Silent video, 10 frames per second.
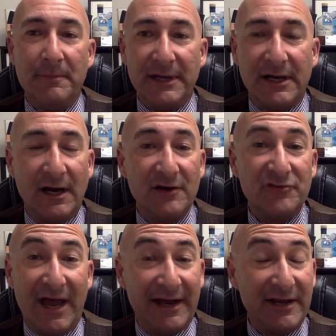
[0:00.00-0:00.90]

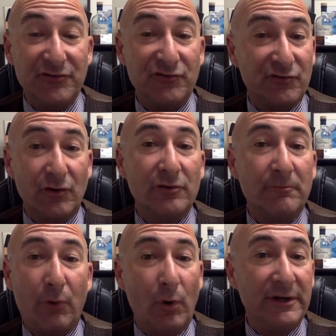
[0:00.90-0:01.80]
because at a
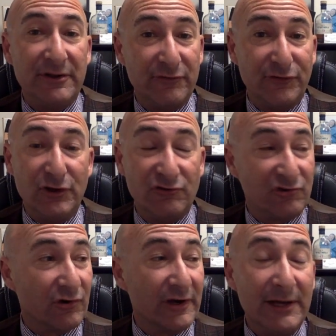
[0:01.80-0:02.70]
certain point in the future,